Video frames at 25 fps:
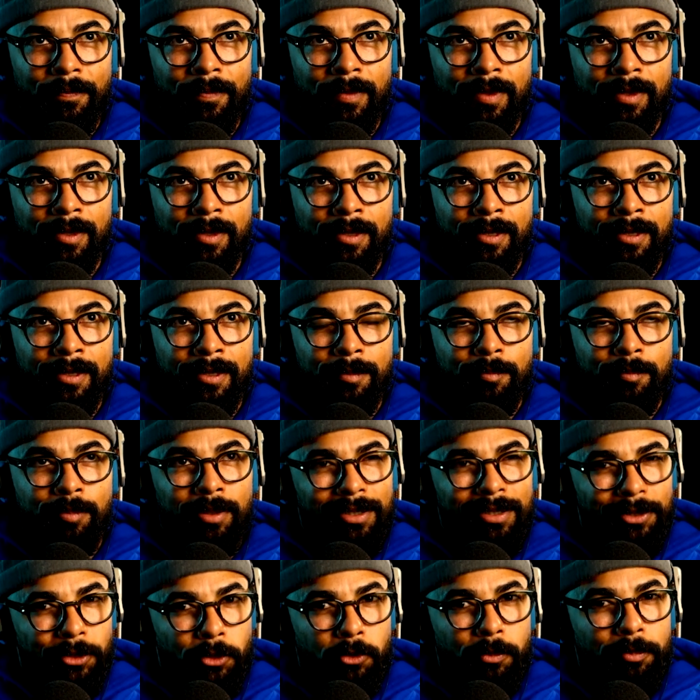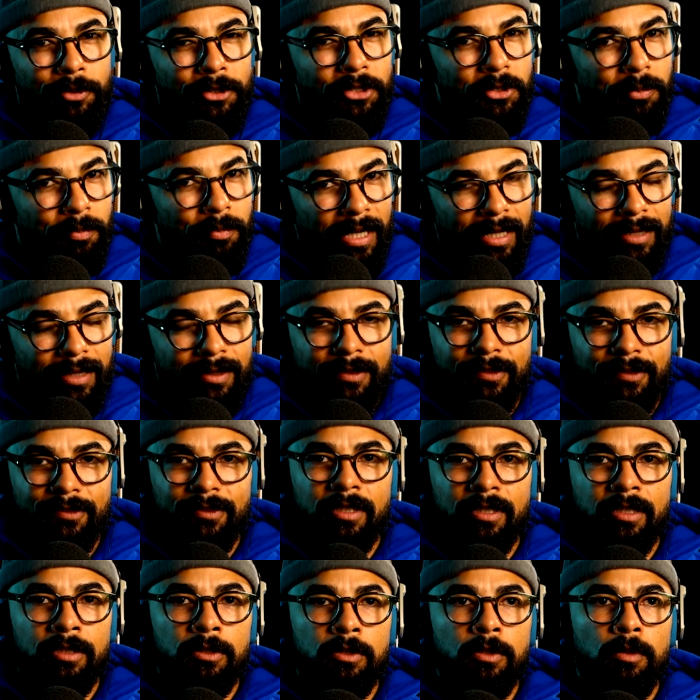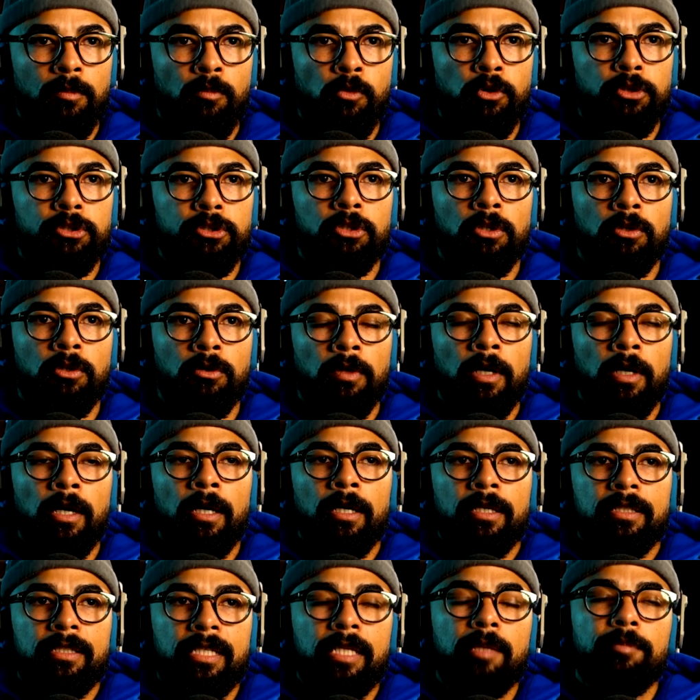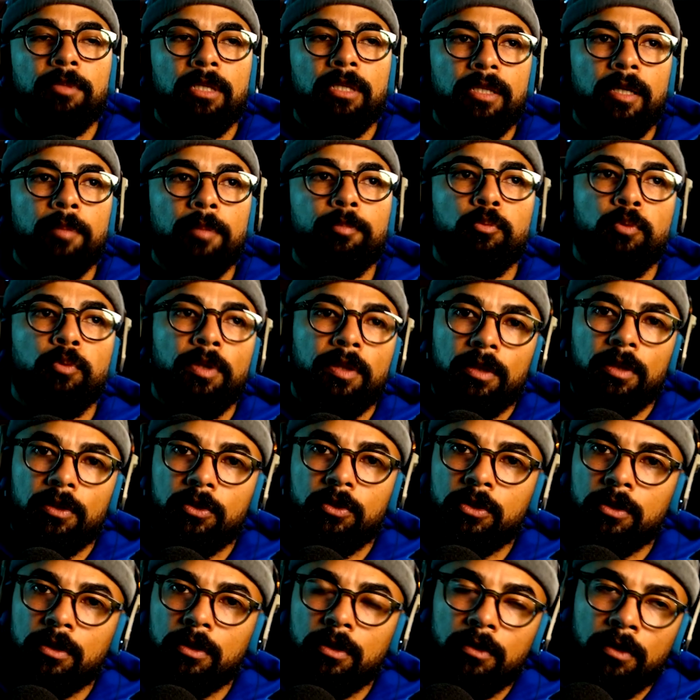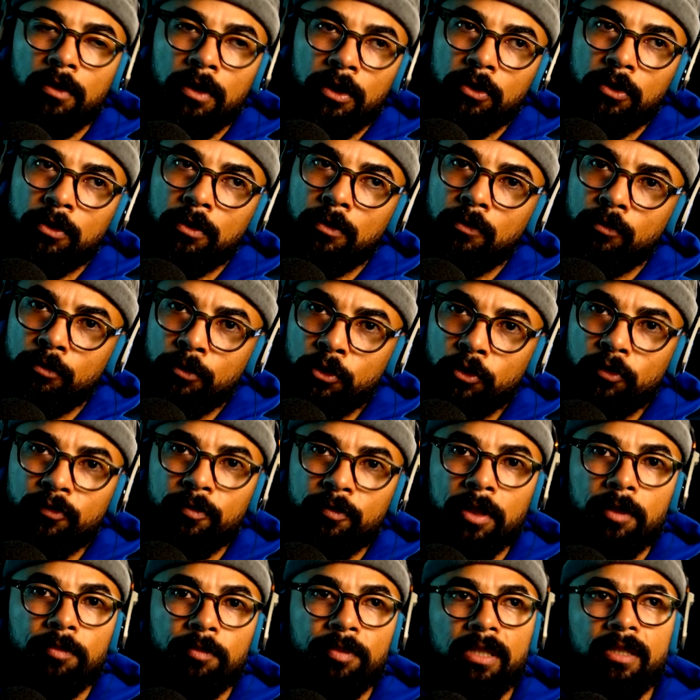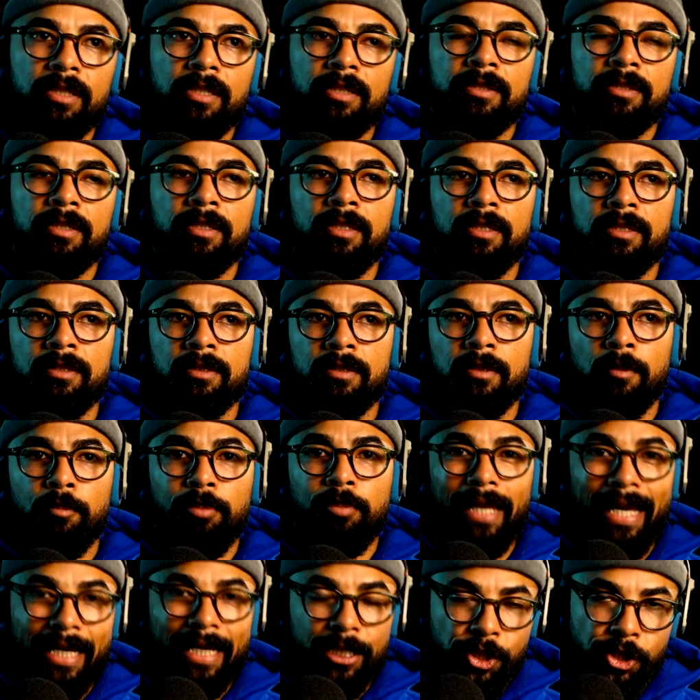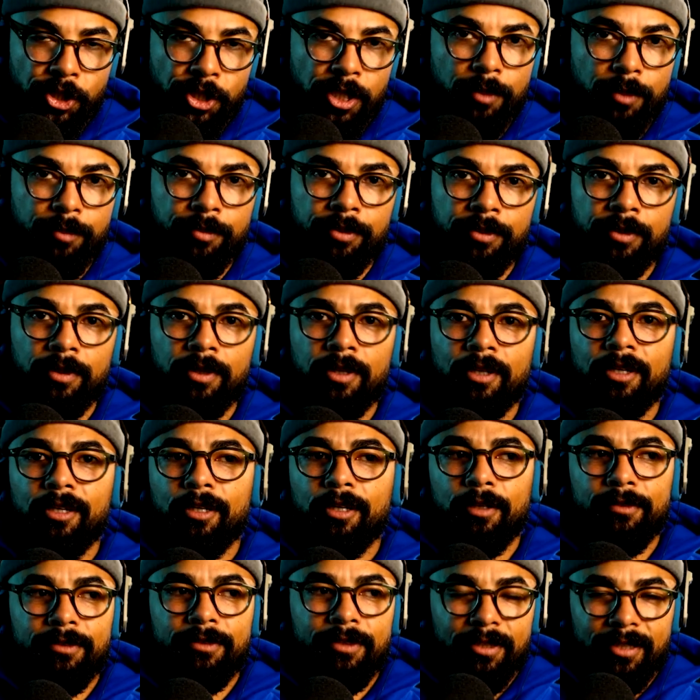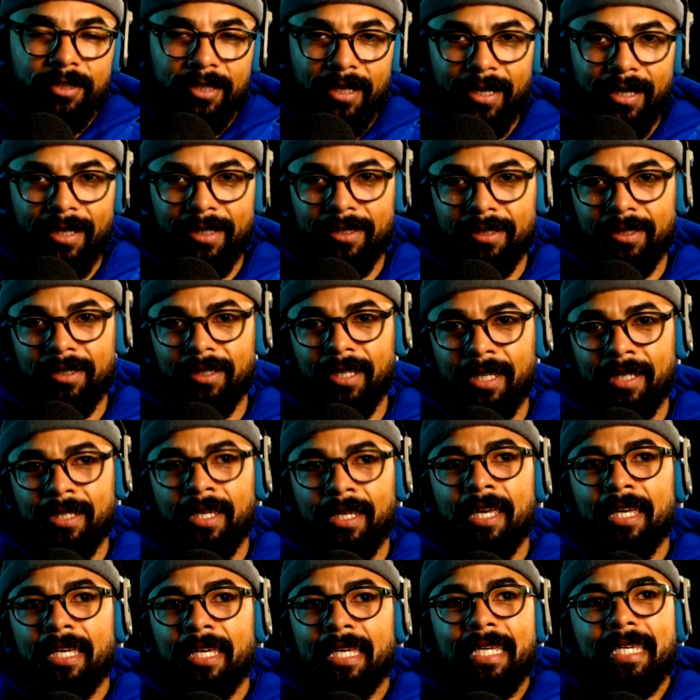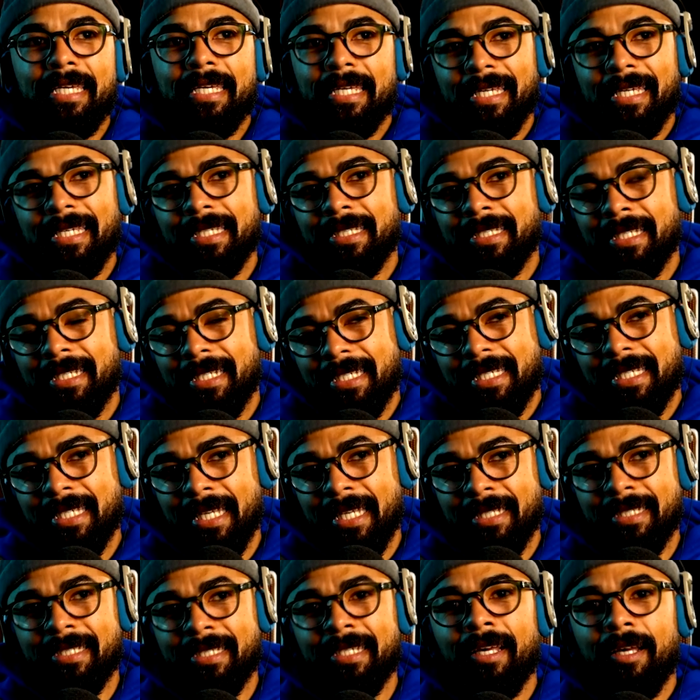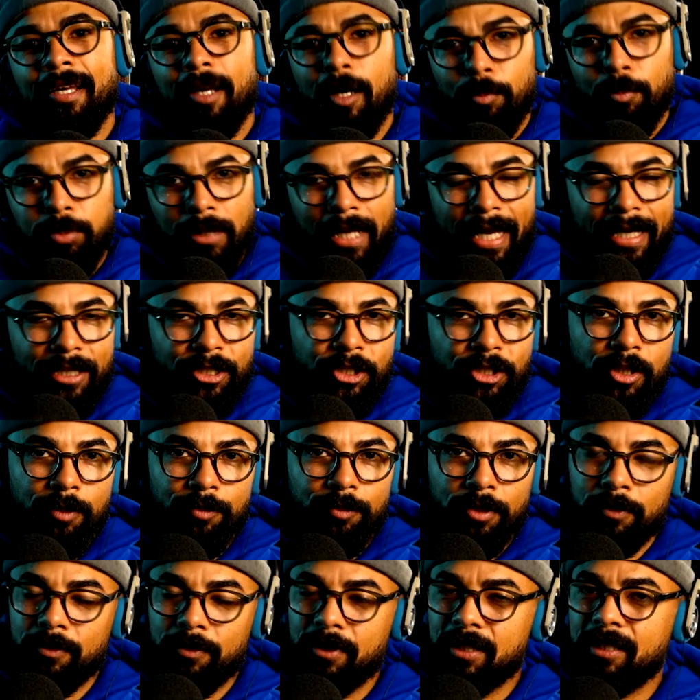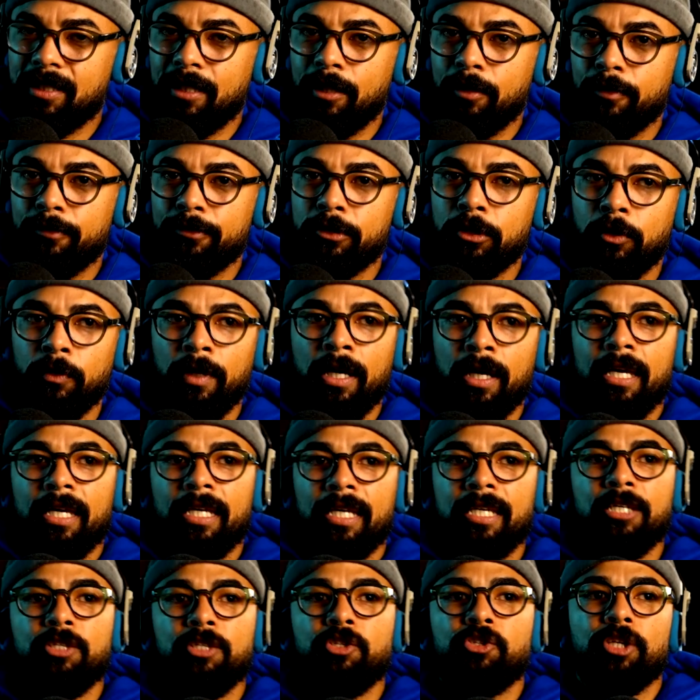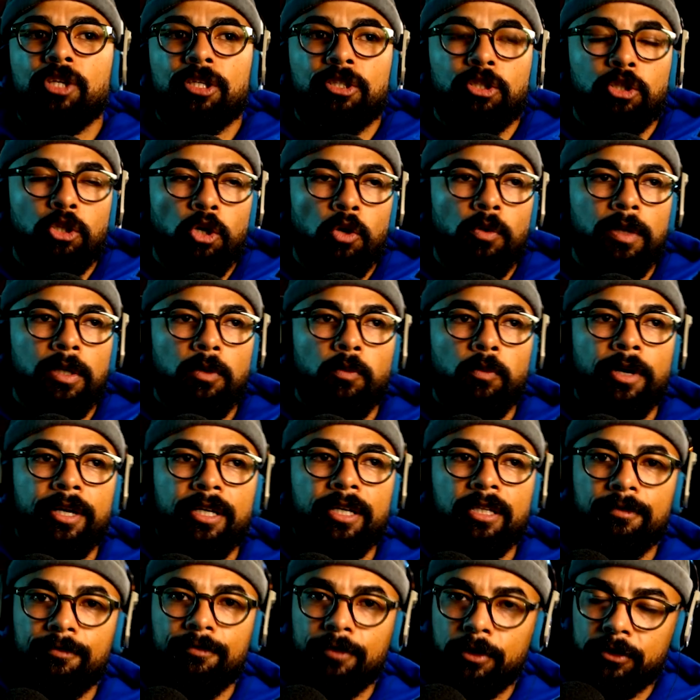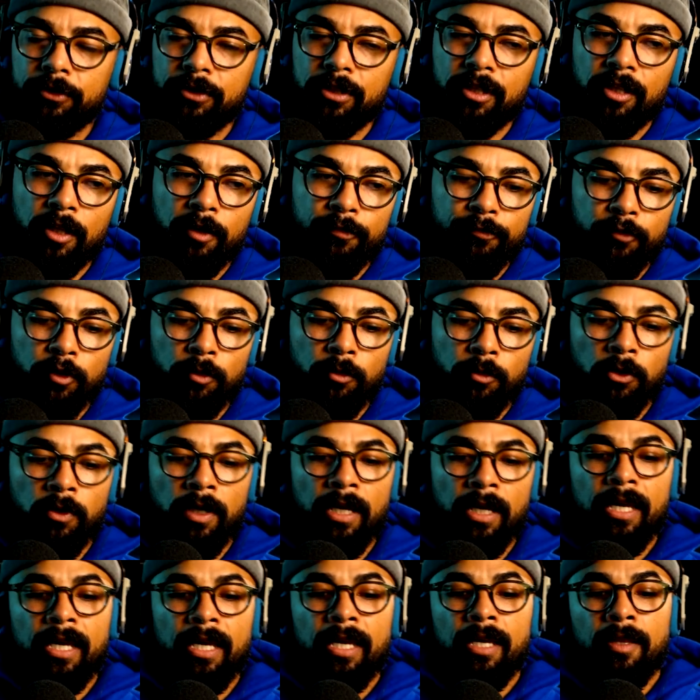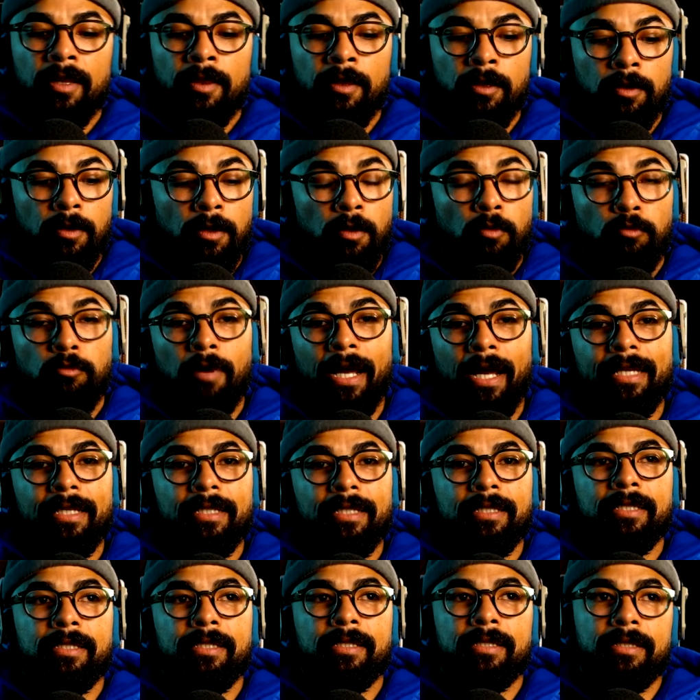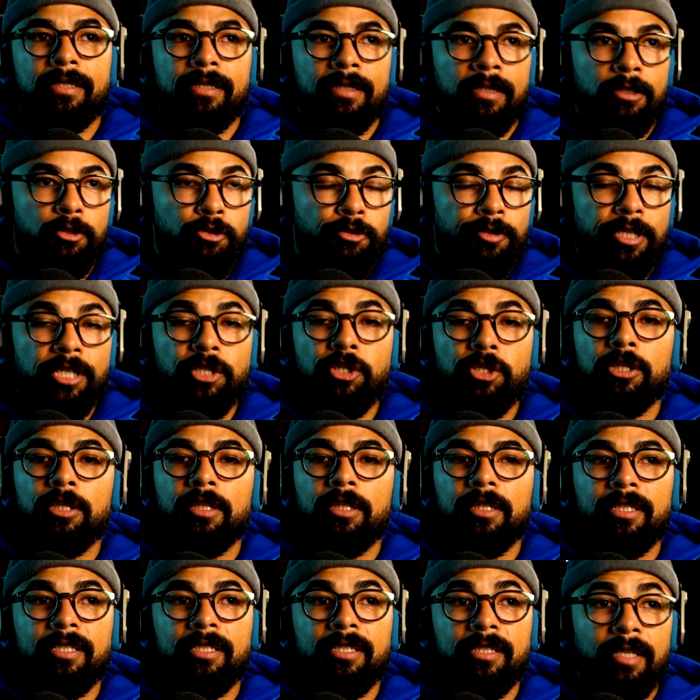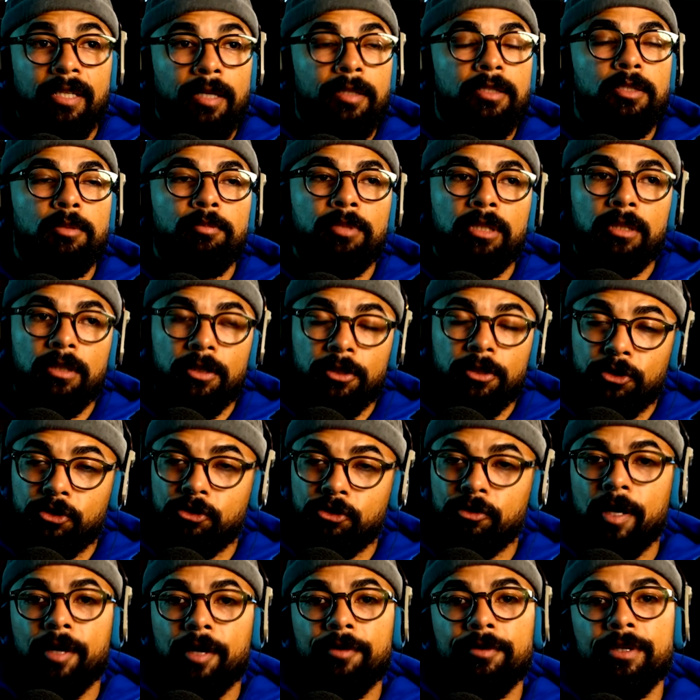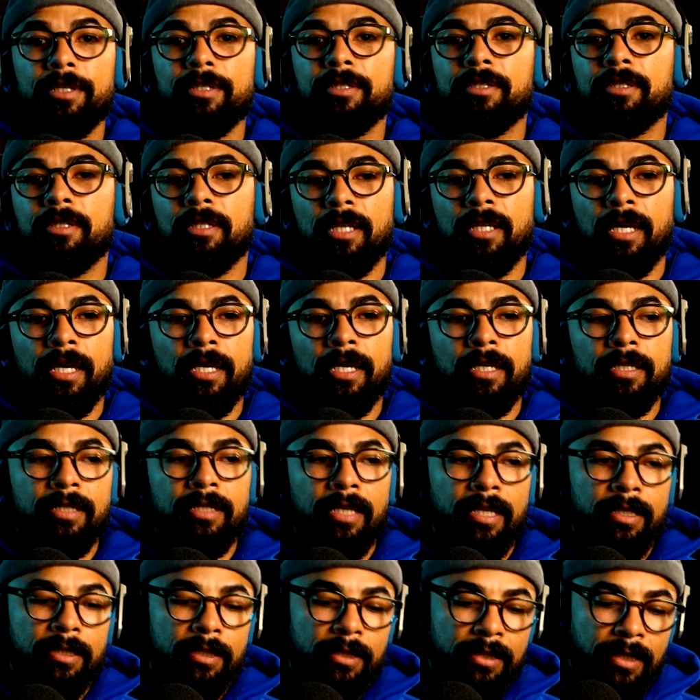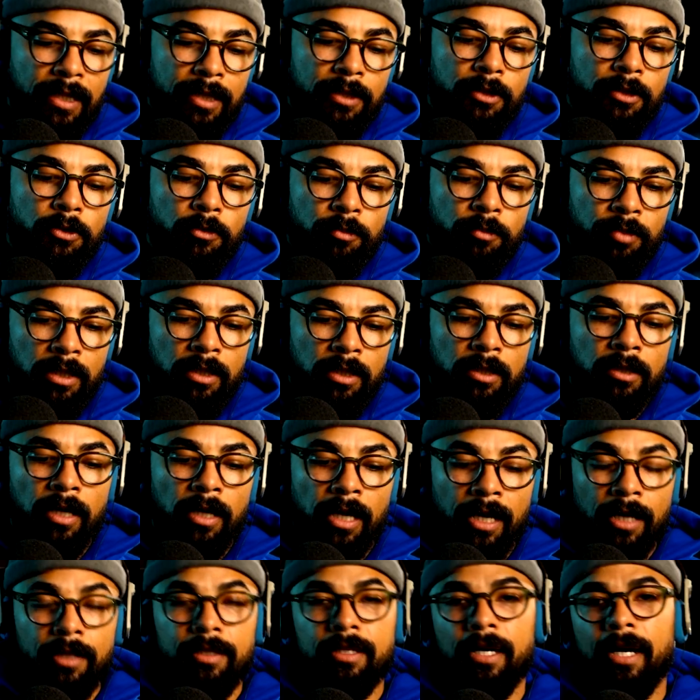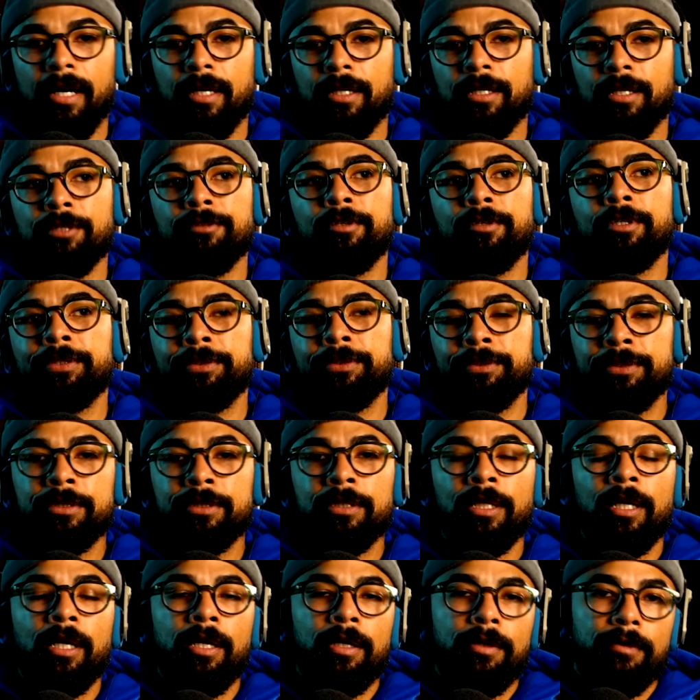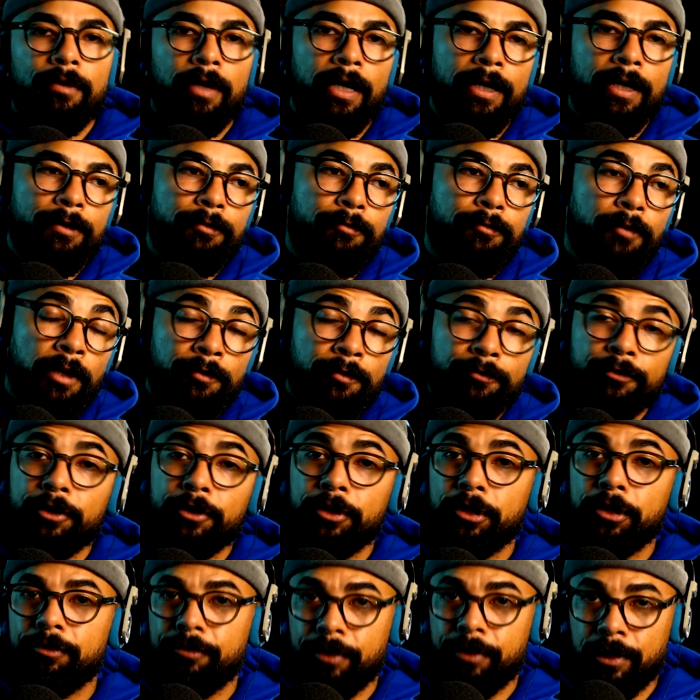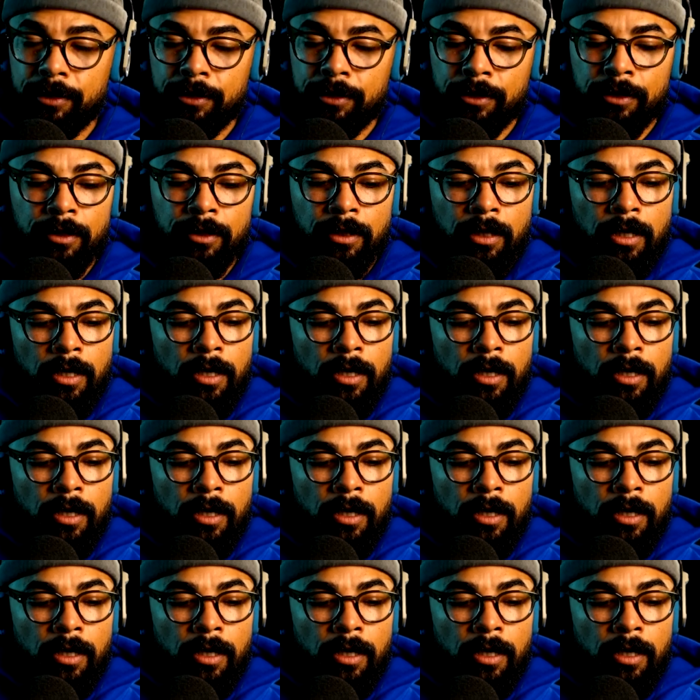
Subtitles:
the political perspectives. He's more so teaming up with this movement because it is the black sheep of society. And he is, in a sense, a black sheep himself. So he's just going where he feels comfortable. The rightists, the traditionalists tend to be the contrarians today, tend to be the anti-heroes, right? And for good reason.